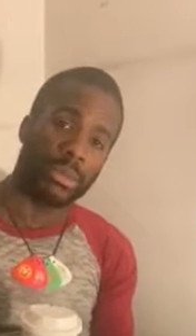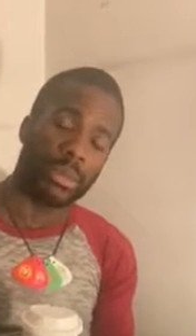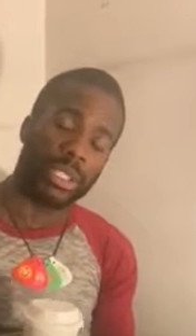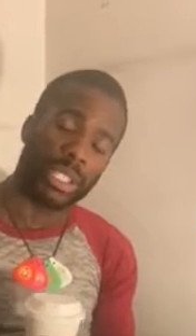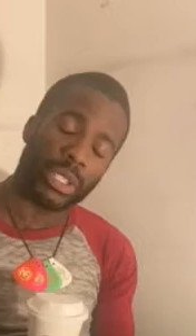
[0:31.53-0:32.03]

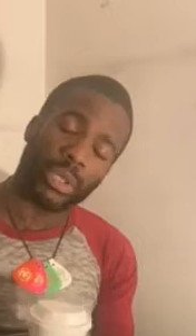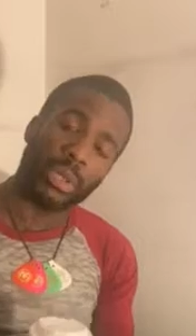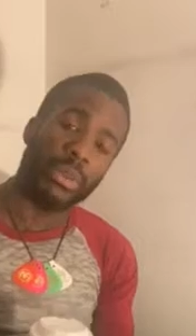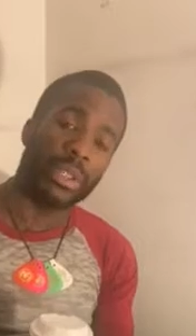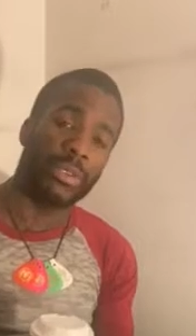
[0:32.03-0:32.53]
But just do
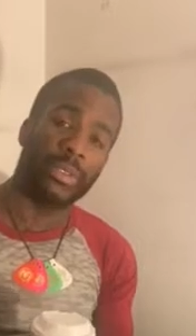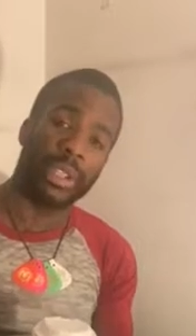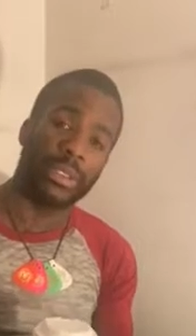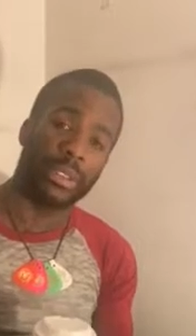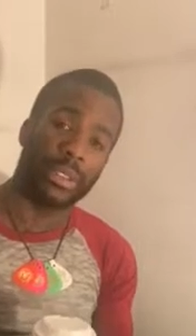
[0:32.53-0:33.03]
me a
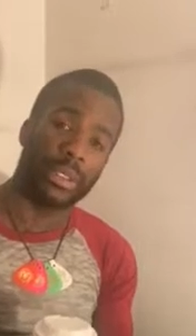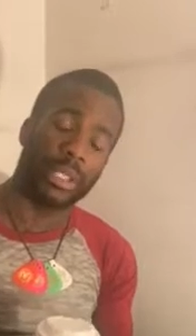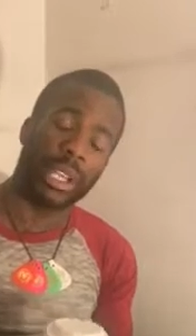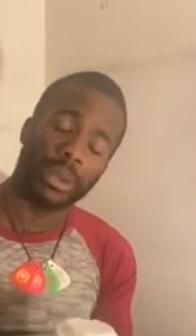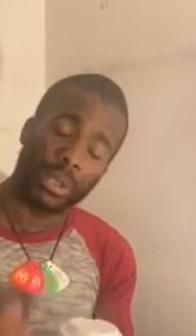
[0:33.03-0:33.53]
favor,
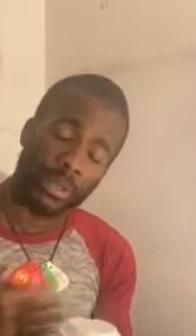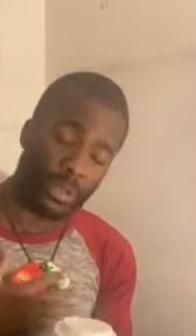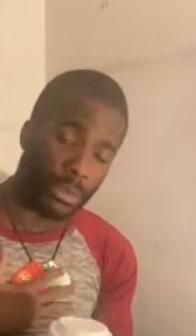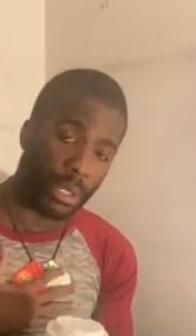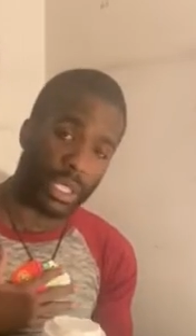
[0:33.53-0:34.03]
not only
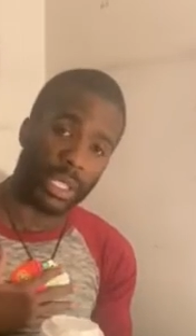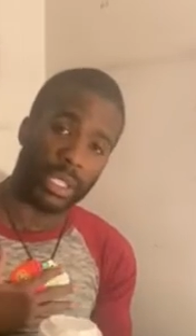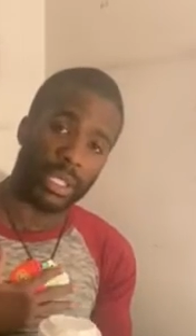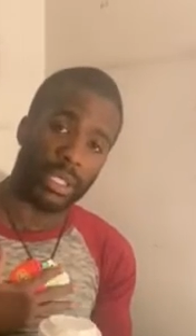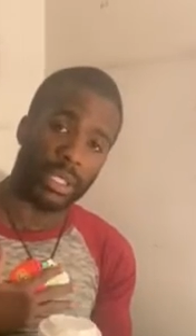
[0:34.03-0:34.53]
for me,
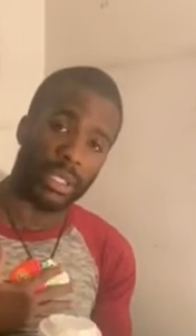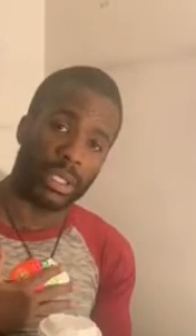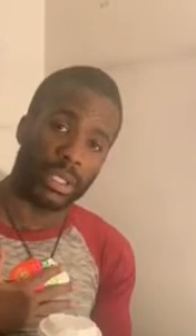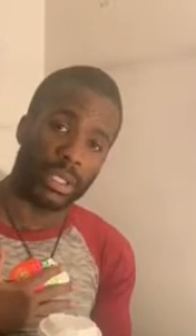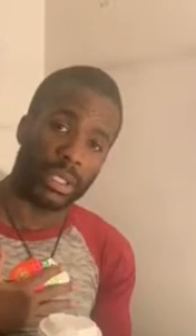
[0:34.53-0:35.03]

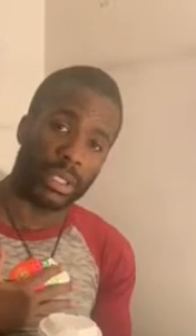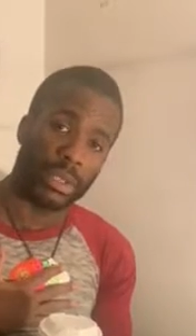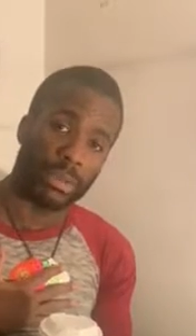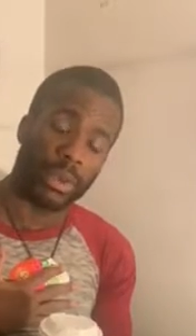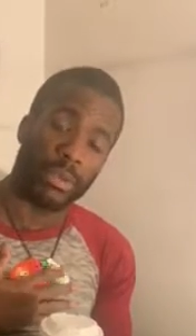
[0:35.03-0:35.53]

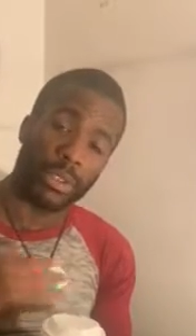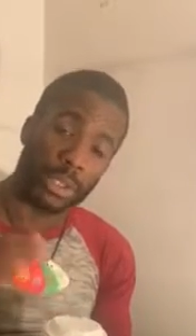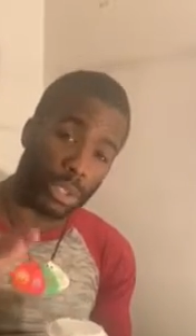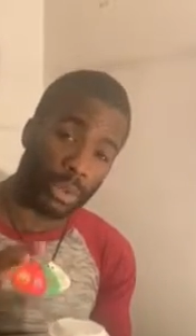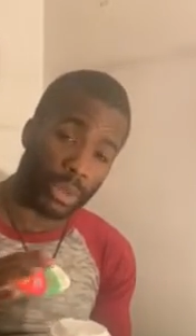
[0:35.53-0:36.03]
but for
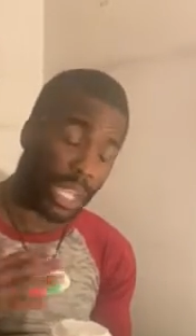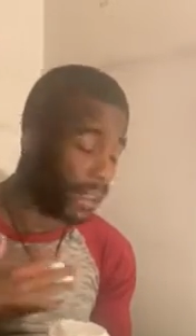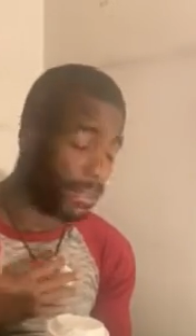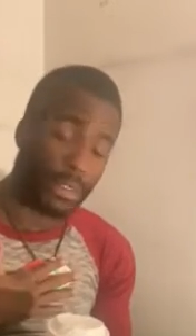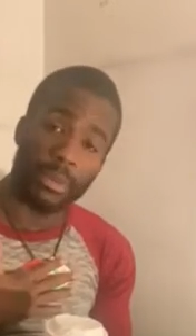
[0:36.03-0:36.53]
you.
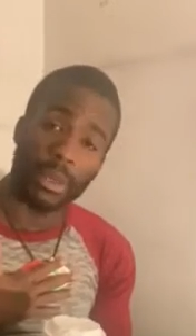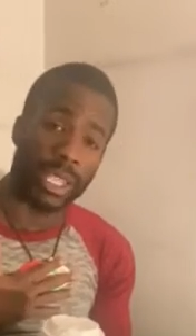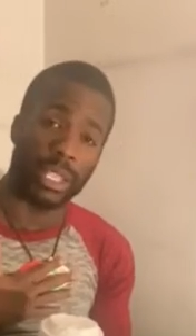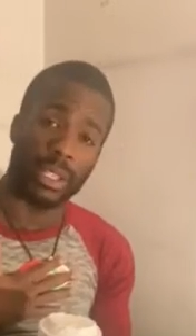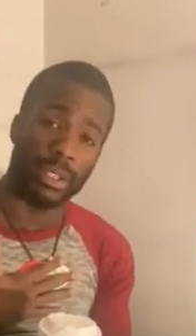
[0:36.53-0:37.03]
Not for
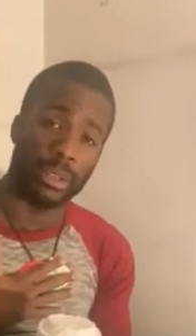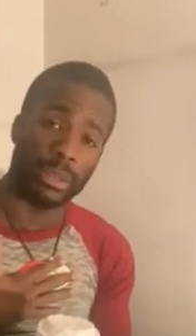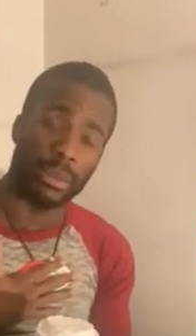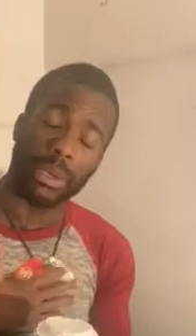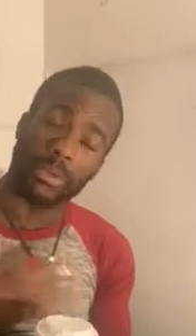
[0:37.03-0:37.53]
me,
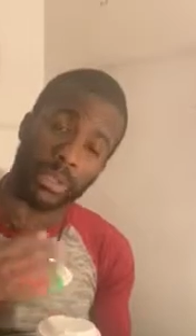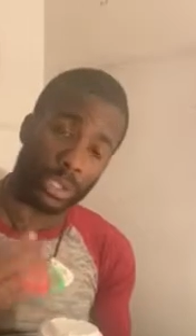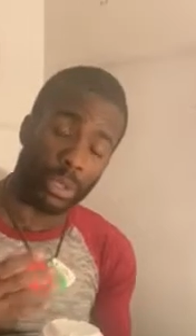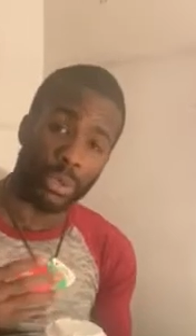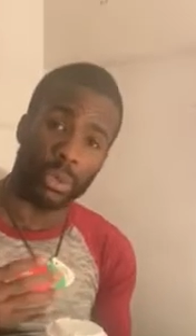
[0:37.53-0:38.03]
but for
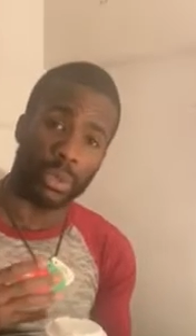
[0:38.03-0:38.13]
you.